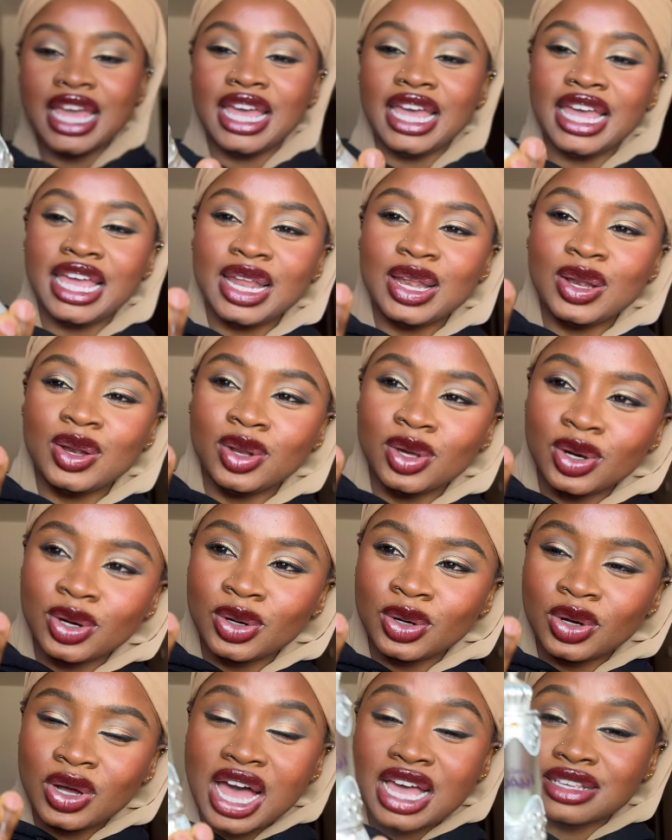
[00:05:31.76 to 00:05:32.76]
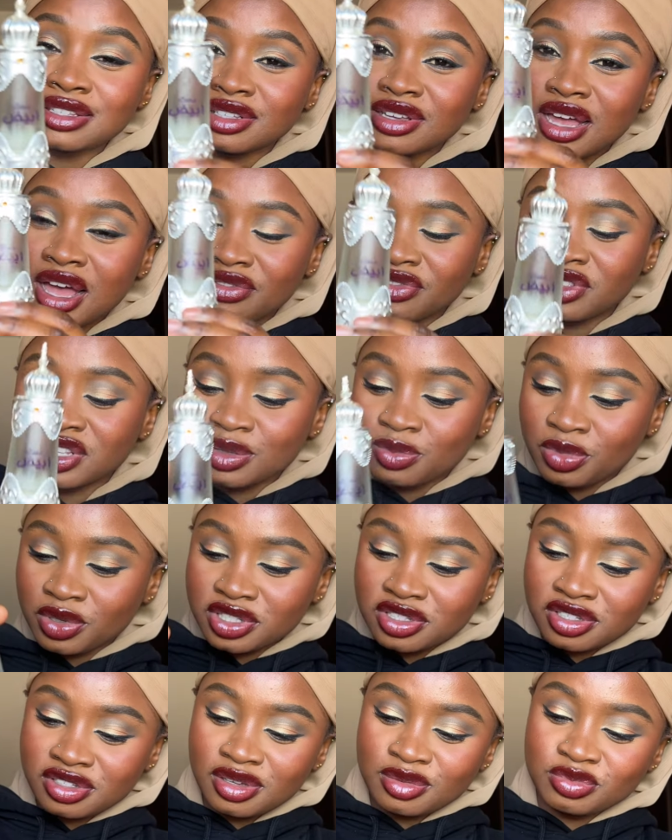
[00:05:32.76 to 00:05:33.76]
I still have this
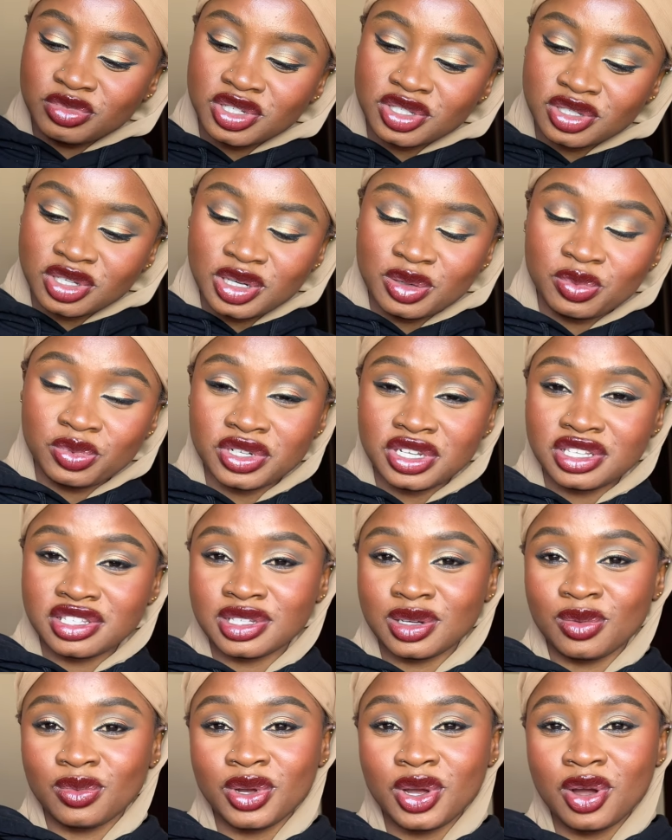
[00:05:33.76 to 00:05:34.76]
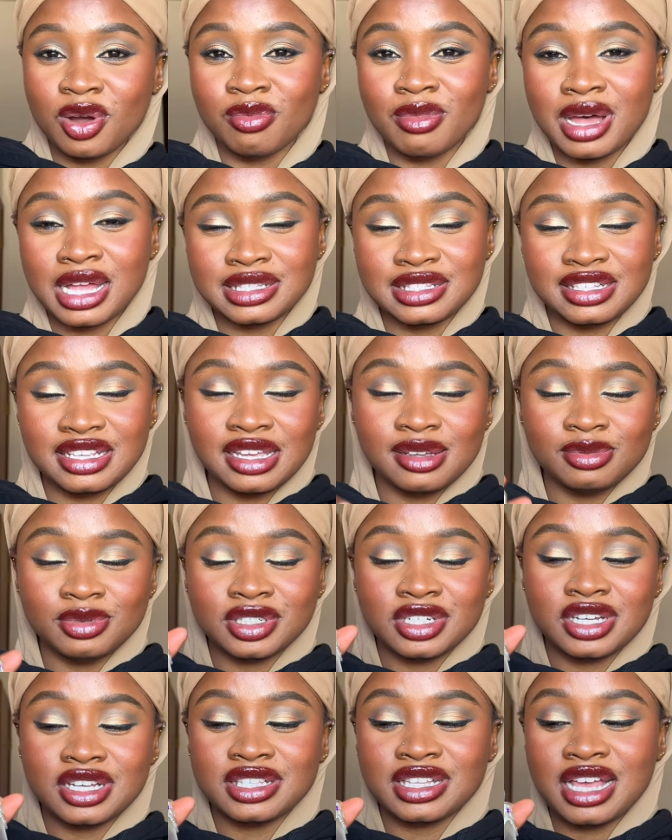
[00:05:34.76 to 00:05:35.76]
bottle. I'm just gonna put it somewhere on my table
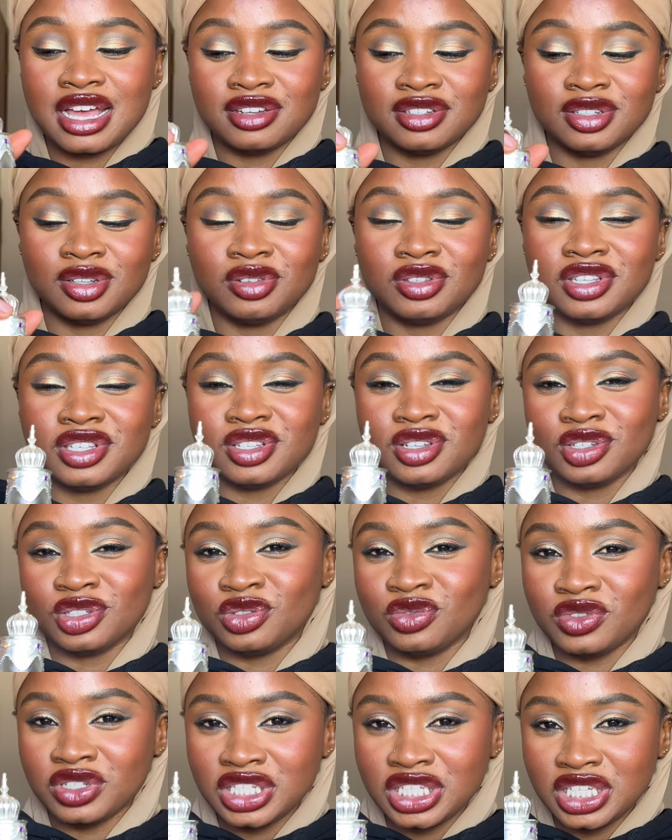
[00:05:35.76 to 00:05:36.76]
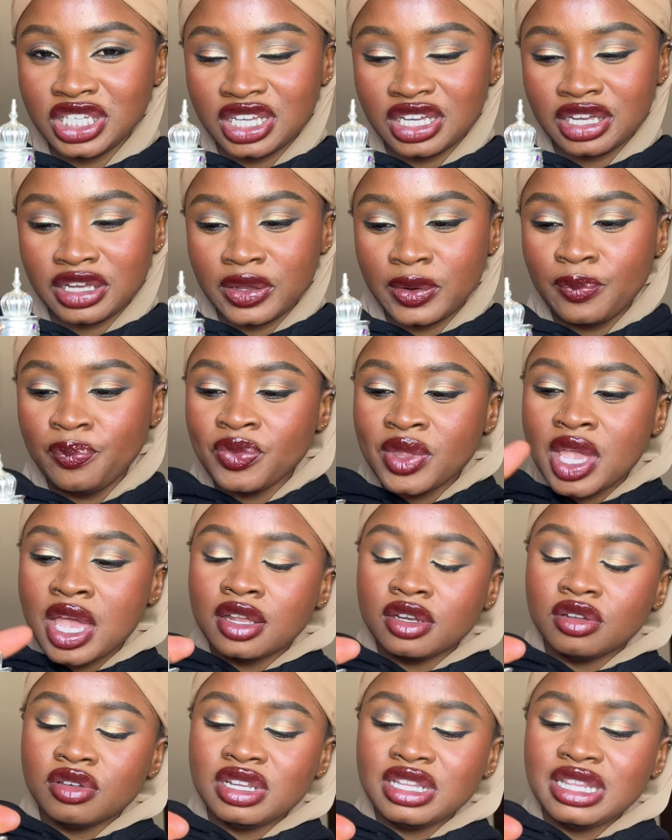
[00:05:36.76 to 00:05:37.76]
because I don't know, this looks really good.
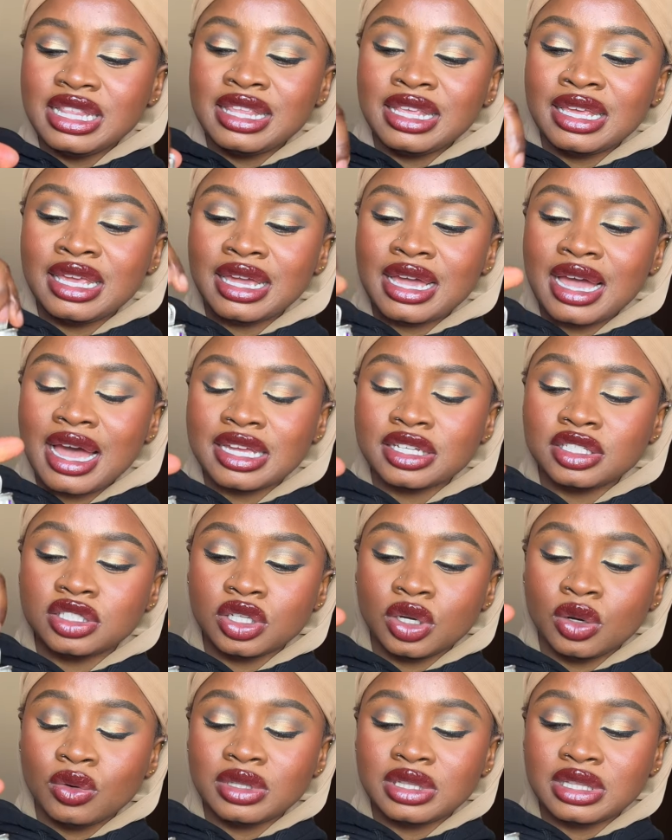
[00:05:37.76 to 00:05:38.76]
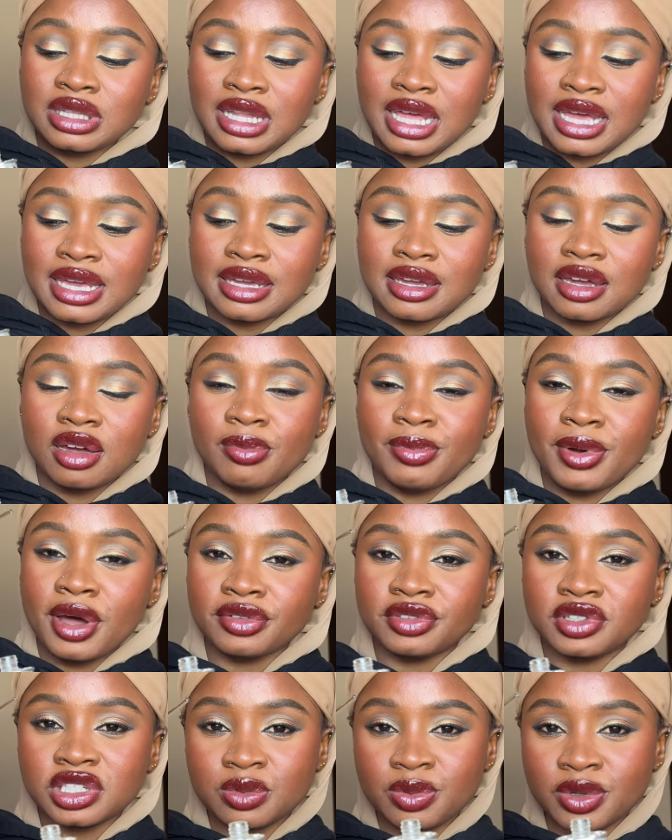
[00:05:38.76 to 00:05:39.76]
The only thing I don't like
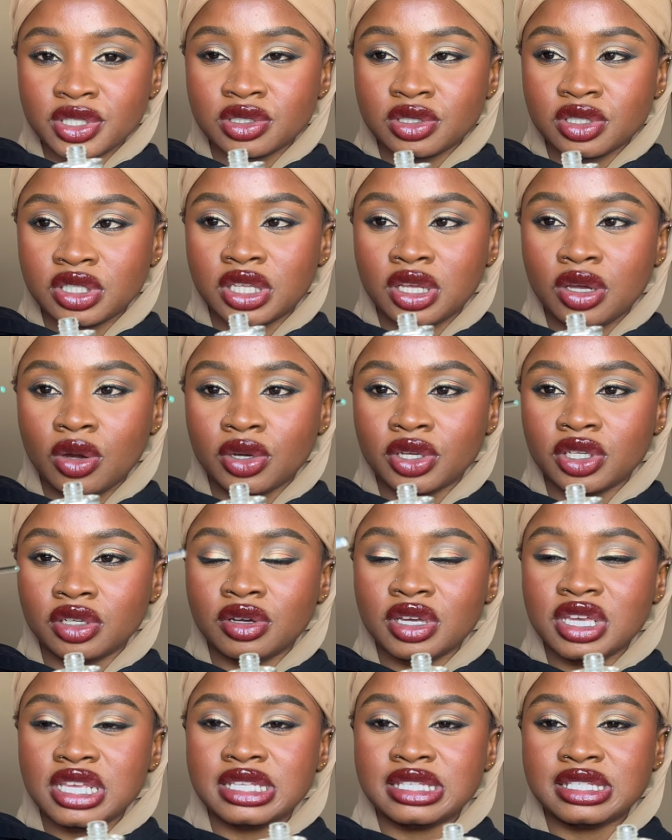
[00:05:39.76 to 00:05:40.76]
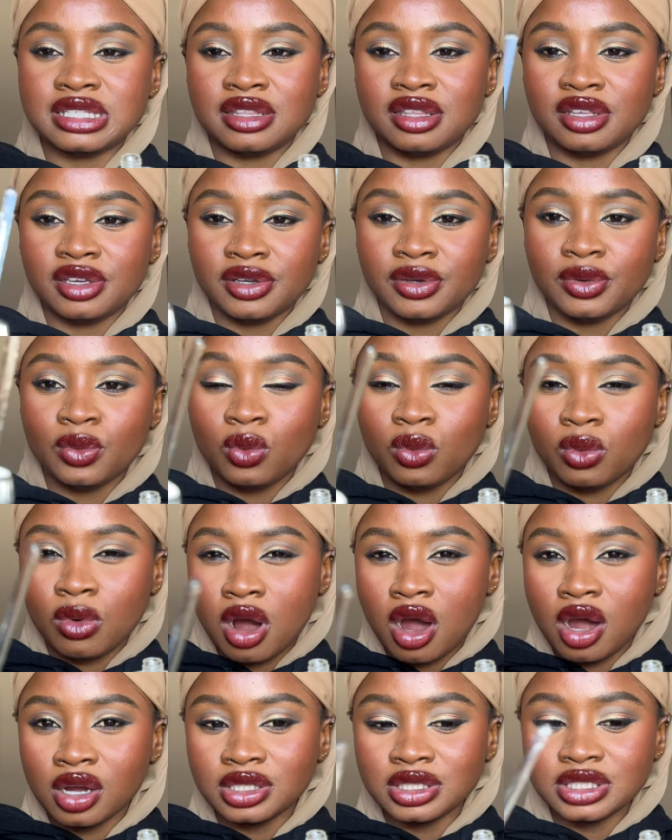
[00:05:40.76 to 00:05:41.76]
about this particular oil is the
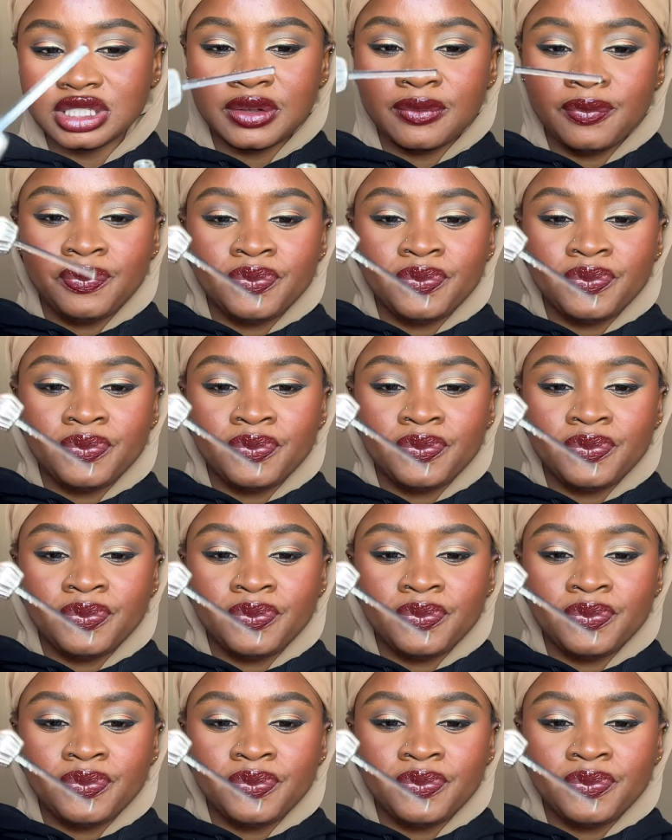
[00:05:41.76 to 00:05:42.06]
wand.